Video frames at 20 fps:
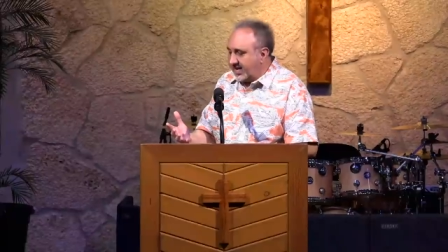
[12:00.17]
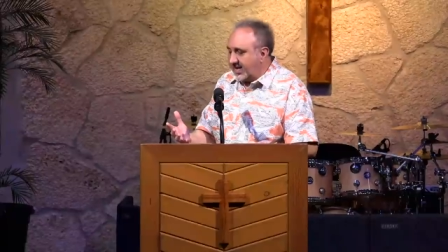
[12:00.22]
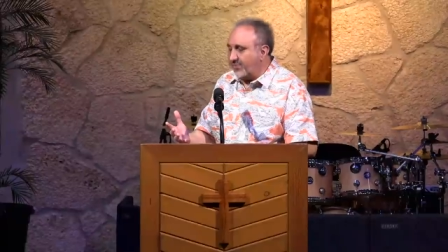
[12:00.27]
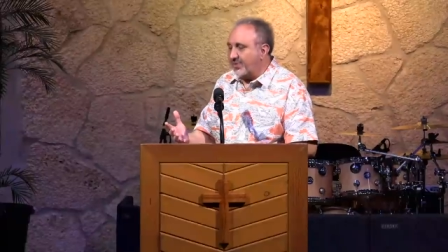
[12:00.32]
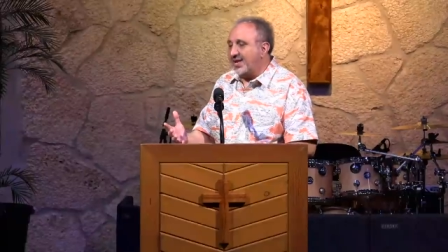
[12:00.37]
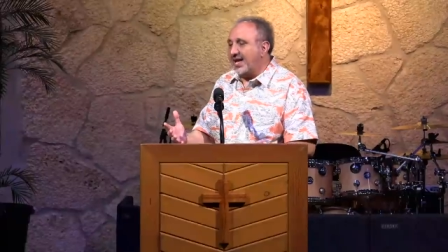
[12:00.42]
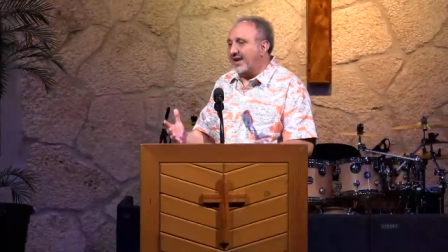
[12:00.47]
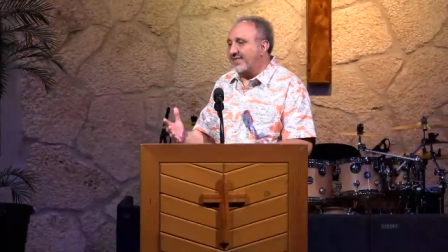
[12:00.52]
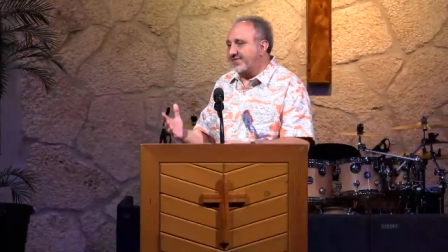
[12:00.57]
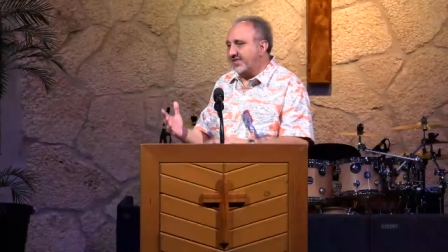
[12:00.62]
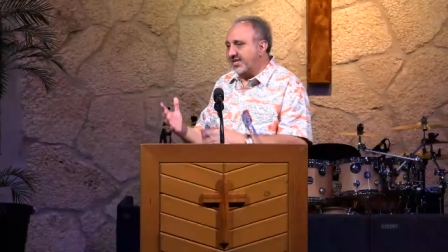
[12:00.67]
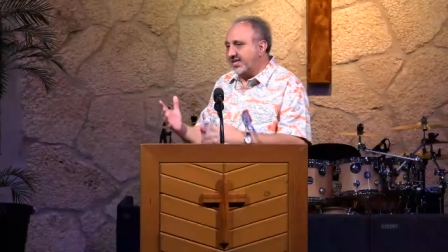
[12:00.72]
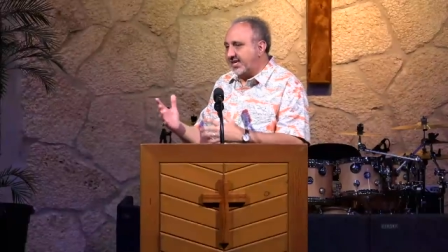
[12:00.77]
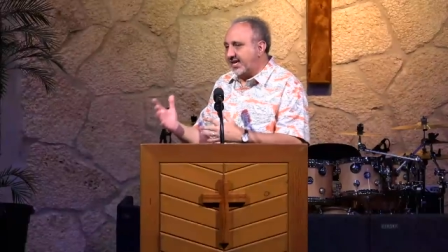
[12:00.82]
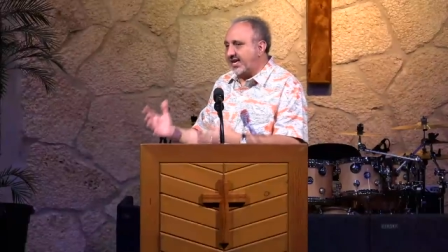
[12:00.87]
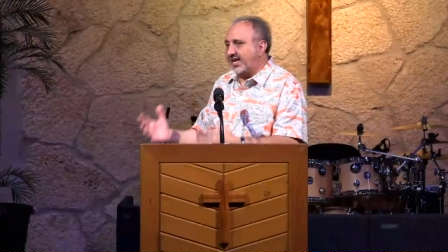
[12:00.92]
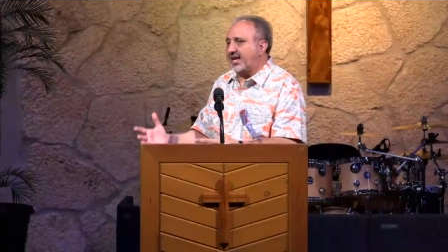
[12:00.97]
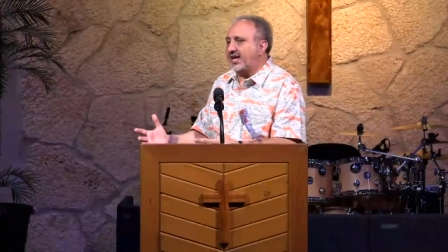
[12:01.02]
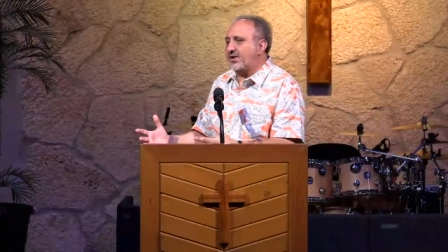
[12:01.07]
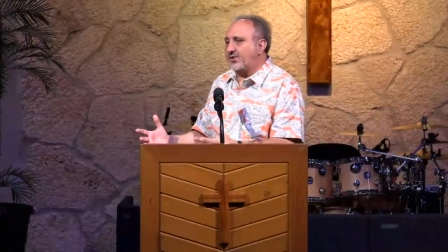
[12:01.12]
then they would have to
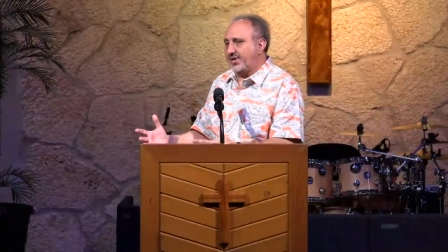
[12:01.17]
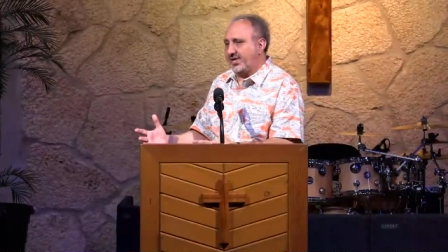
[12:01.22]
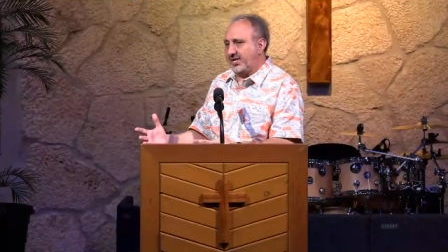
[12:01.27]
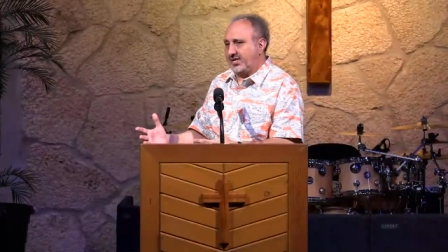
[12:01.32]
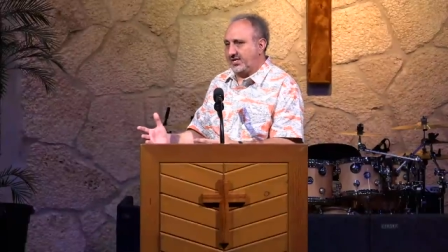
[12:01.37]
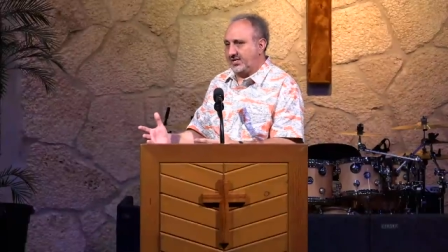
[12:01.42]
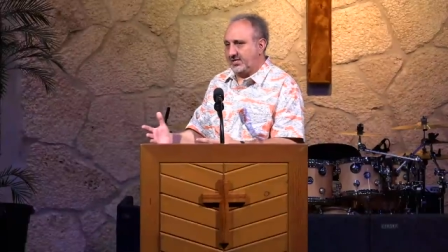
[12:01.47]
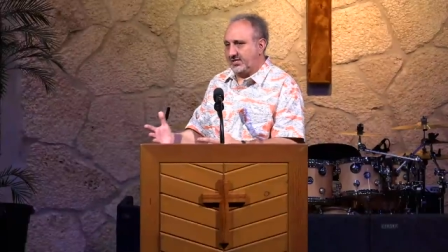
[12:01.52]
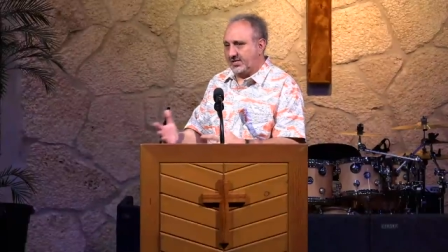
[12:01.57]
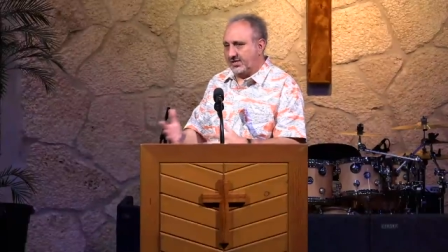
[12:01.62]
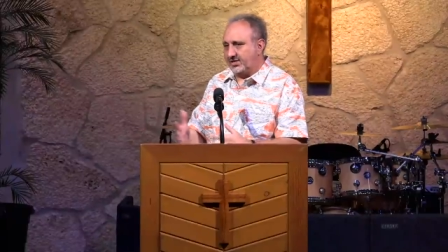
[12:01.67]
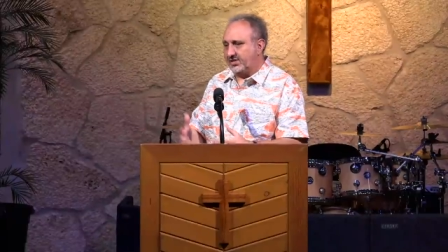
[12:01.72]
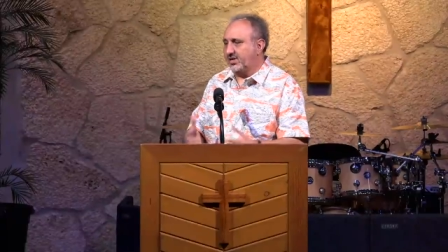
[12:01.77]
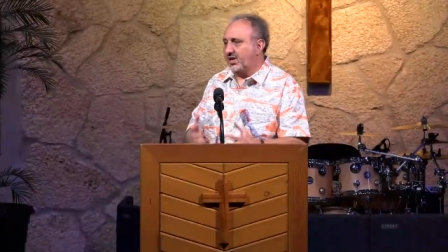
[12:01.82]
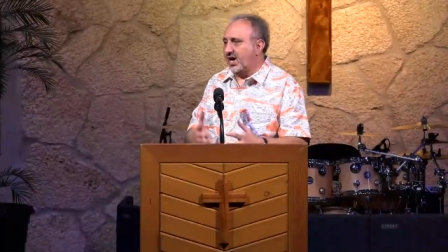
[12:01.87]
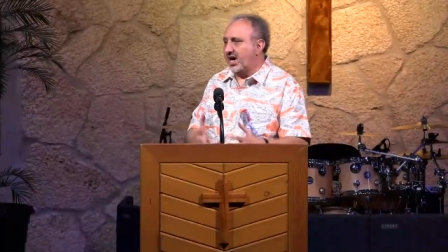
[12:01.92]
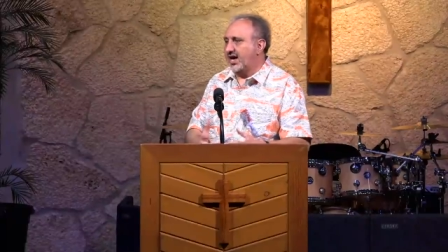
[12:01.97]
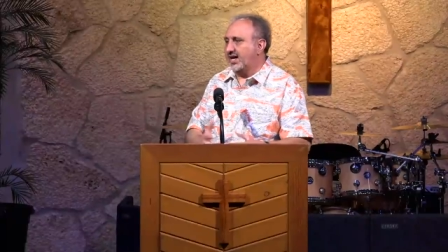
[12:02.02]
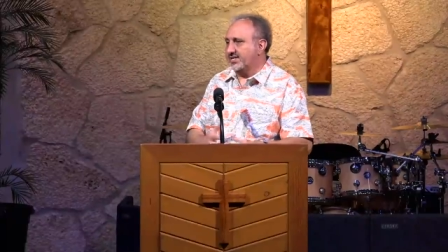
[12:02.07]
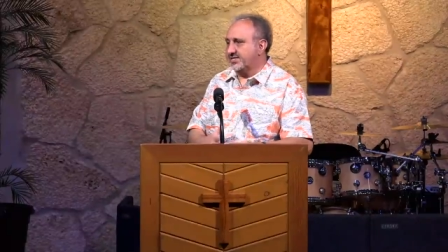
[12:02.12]
carry their
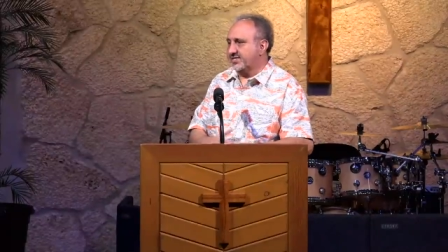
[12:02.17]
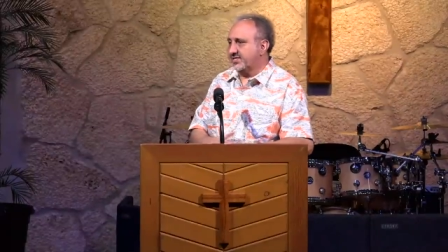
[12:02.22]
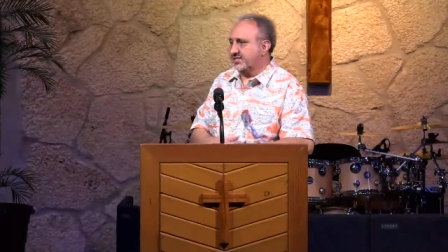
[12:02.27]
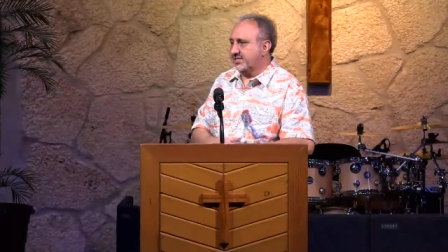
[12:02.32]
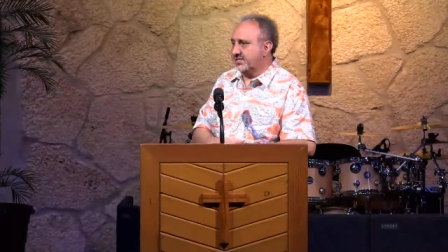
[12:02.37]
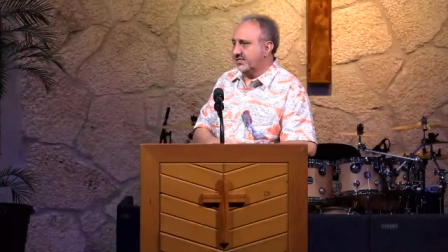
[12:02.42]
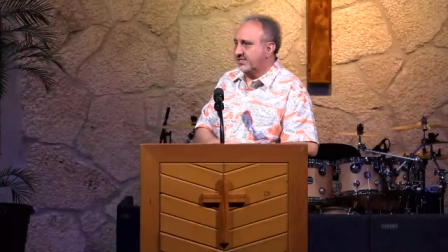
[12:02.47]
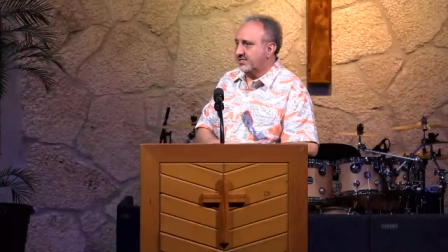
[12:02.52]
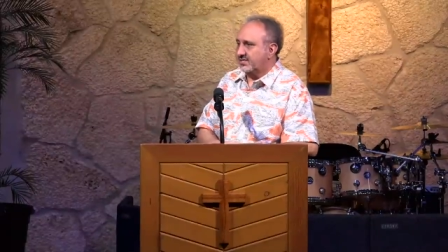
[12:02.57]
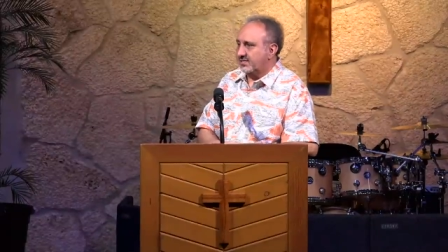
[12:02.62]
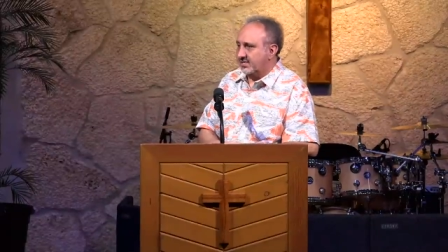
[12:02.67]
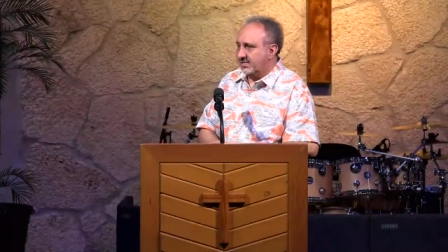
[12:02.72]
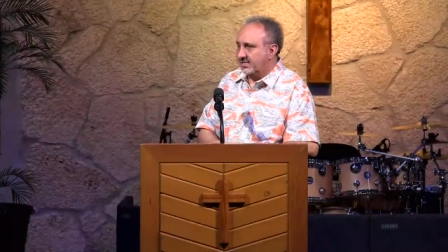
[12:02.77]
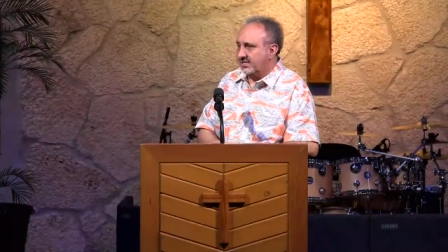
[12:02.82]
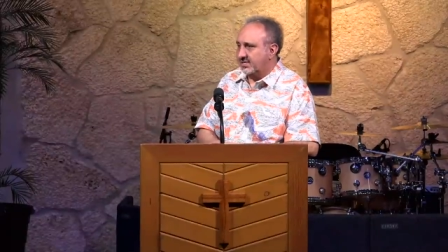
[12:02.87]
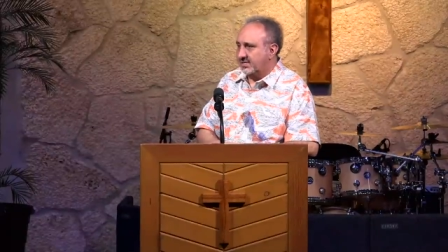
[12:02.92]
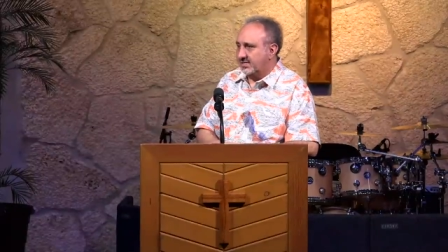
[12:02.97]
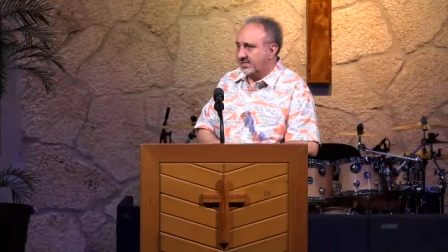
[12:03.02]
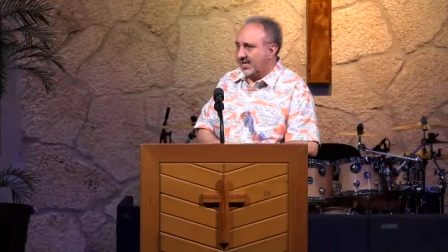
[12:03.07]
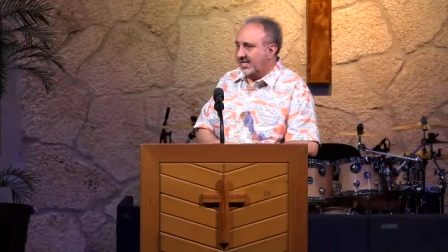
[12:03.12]
gods.
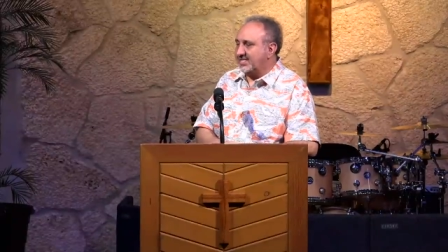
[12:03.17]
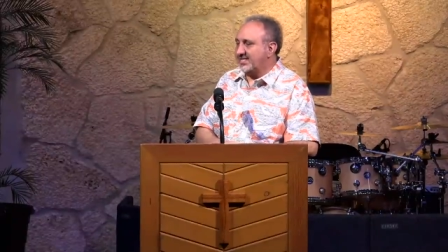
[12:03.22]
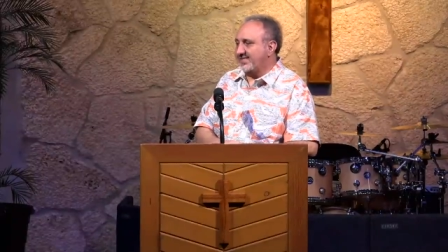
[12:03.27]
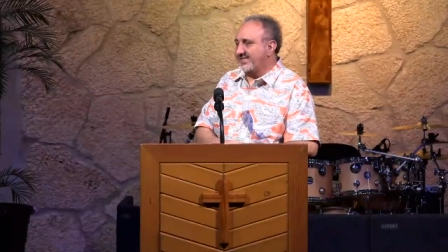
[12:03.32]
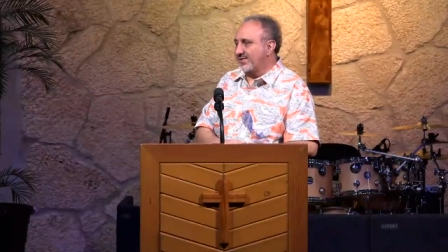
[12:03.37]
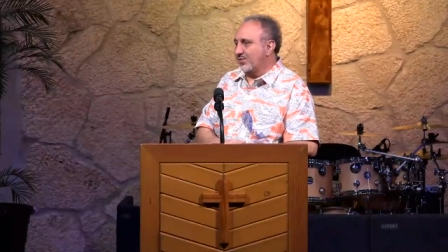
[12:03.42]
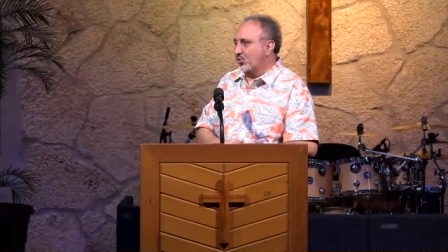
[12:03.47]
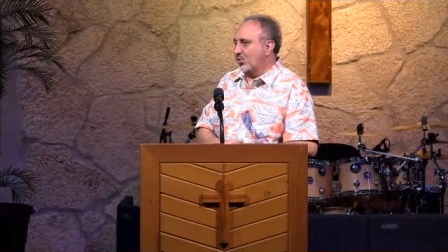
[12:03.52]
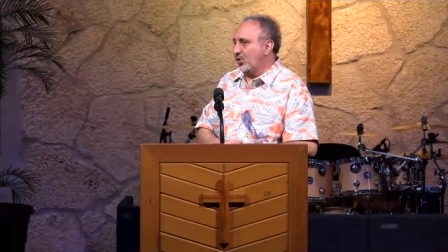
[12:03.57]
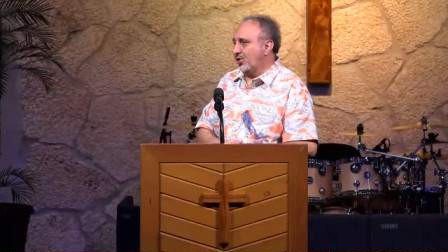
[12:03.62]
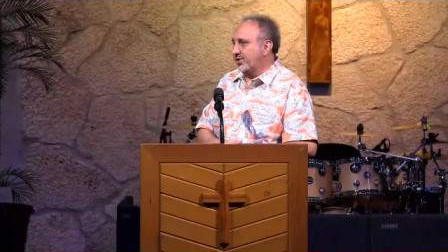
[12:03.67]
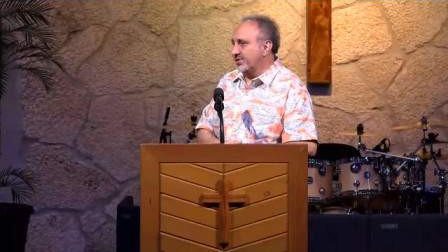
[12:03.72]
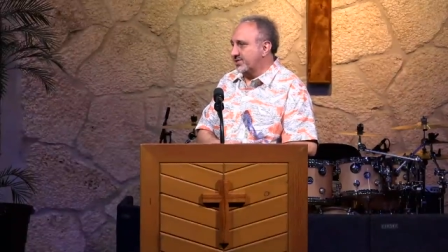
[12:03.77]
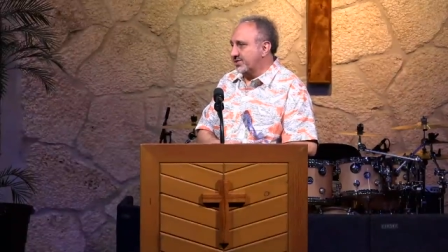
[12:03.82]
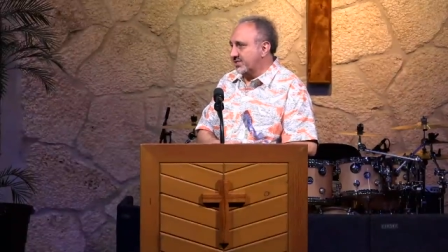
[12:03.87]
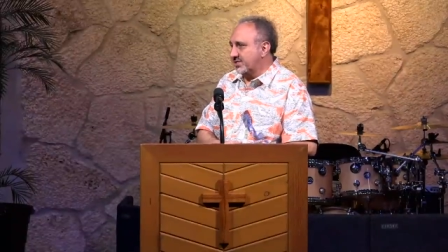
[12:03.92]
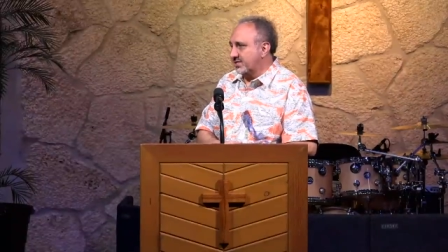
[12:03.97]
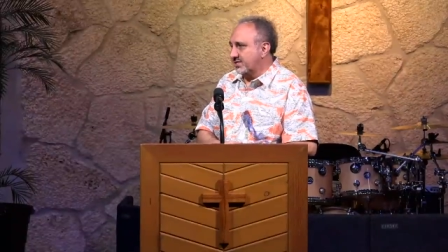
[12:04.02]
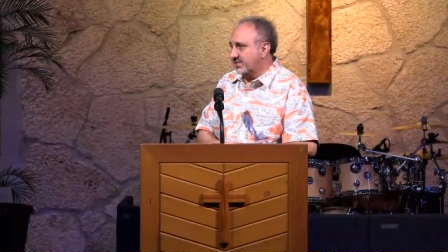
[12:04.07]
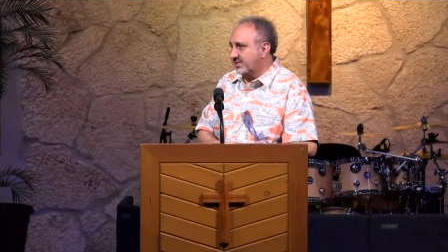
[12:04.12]
That's even
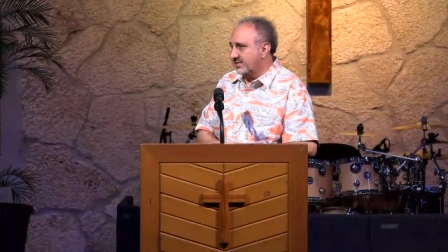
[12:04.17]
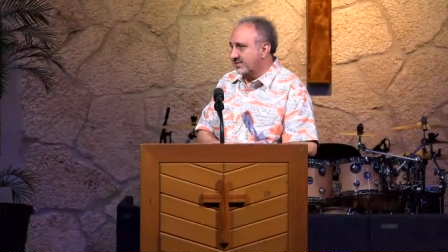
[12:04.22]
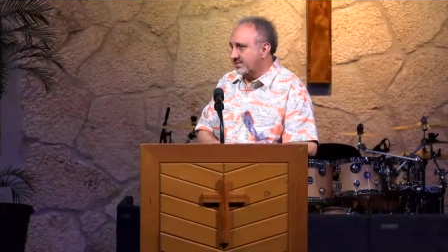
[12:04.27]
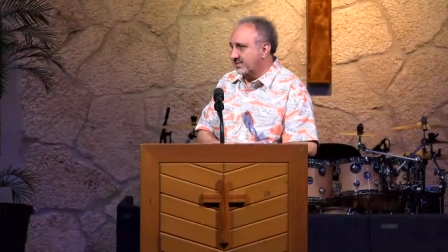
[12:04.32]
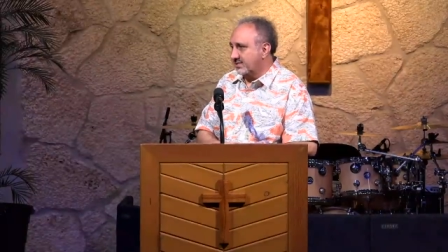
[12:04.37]
worse.